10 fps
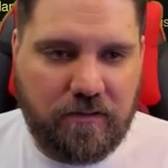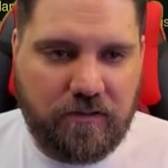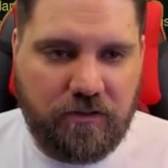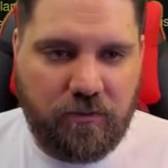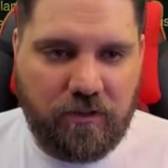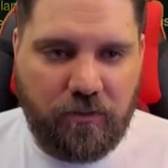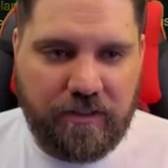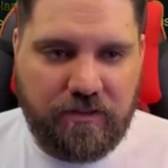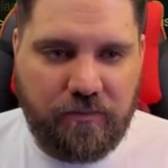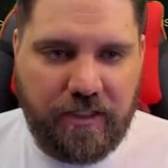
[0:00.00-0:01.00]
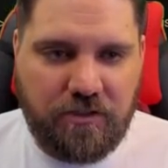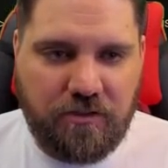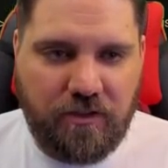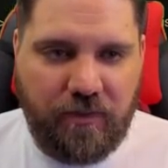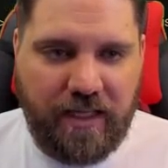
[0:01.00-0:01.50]
So we're going to make
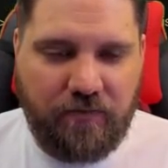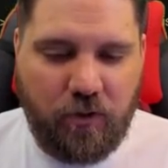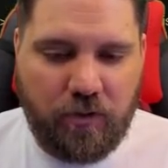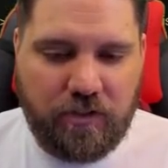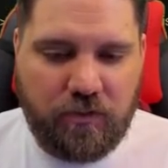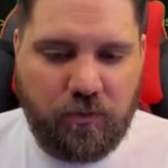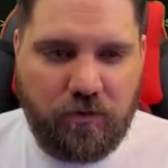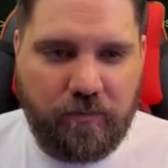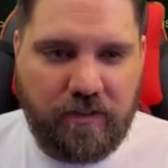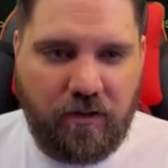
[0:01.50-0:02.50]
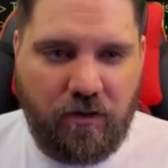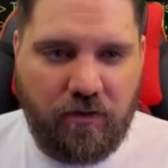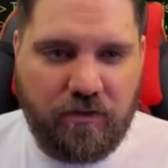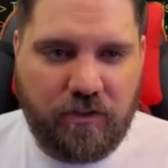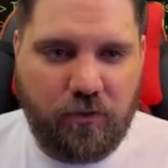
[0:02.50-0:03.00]
sure that we have Locust Swarm and all
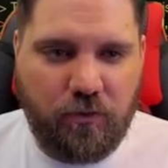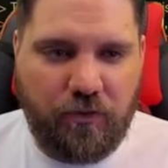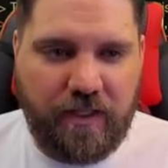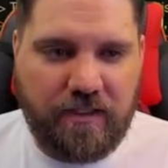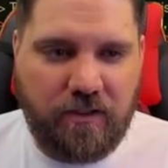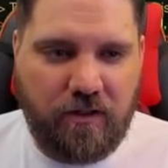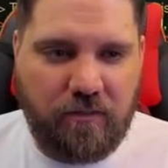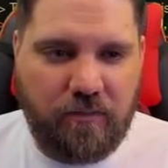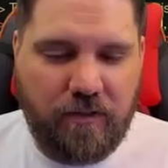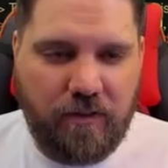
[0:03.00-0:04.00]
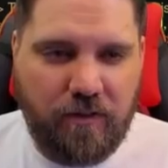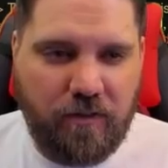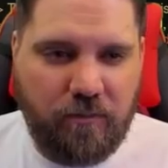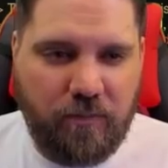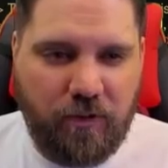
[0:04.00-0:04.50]
those cool things on them,
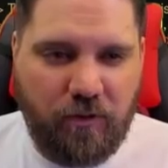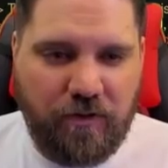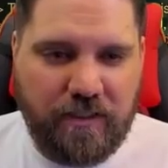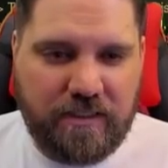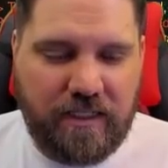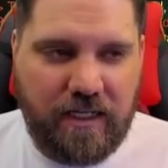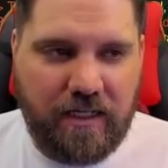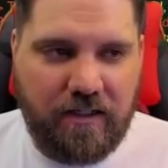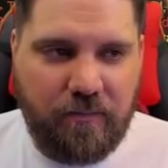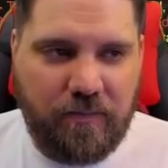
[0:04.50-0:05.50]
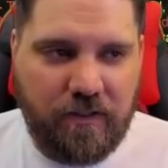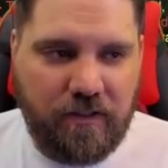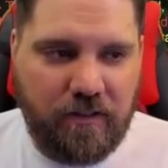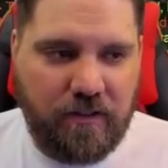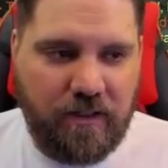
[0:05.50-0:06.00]
blowing this guy up,
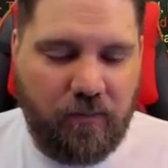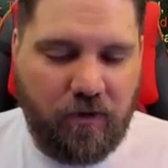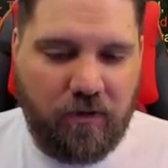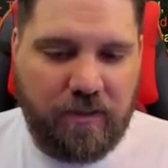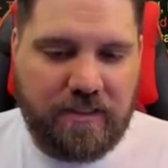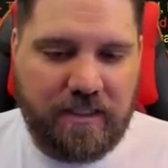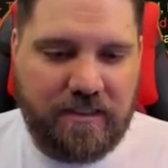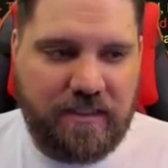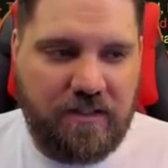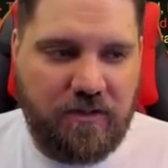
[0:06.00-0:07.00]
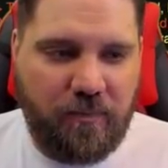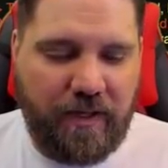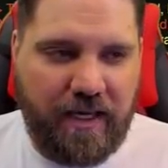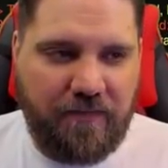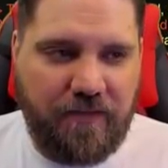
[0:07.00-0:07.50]
and we're going to continue the
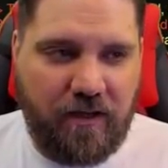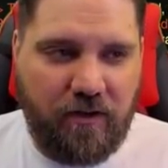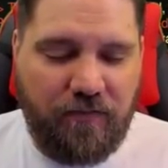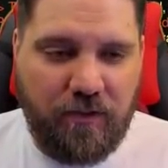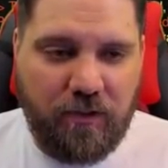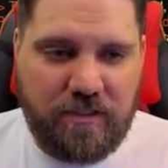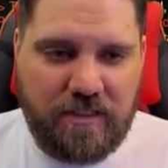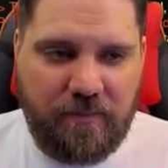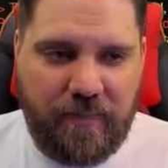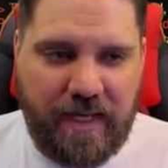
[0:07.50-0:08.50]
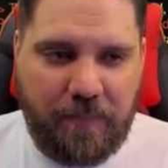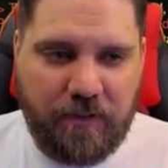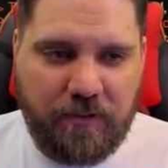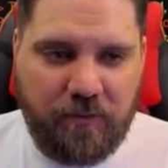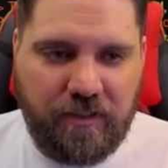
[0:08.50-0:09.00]
path. Now, if you looked at the map a
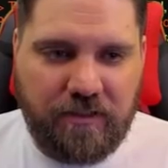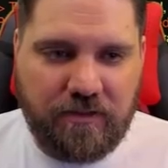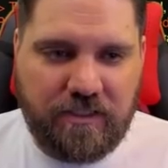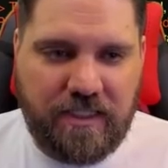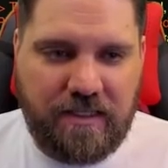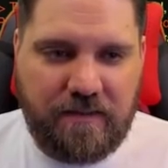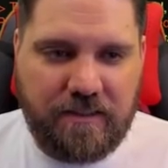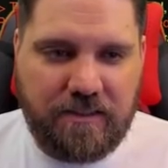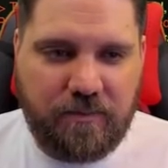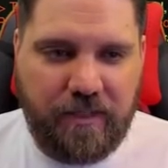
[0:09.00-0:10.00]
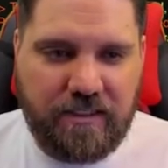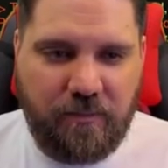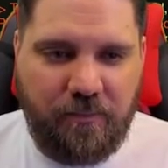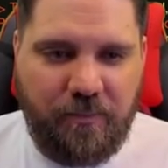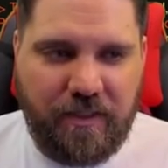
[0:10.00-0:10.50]
little bit, you'll see that this just makes a
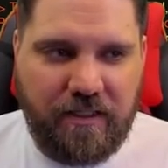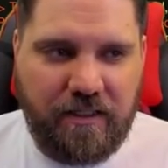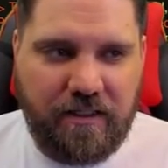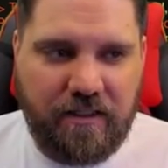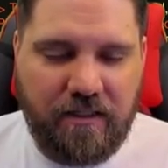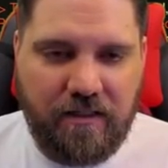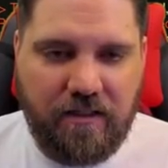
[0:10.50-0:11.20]
big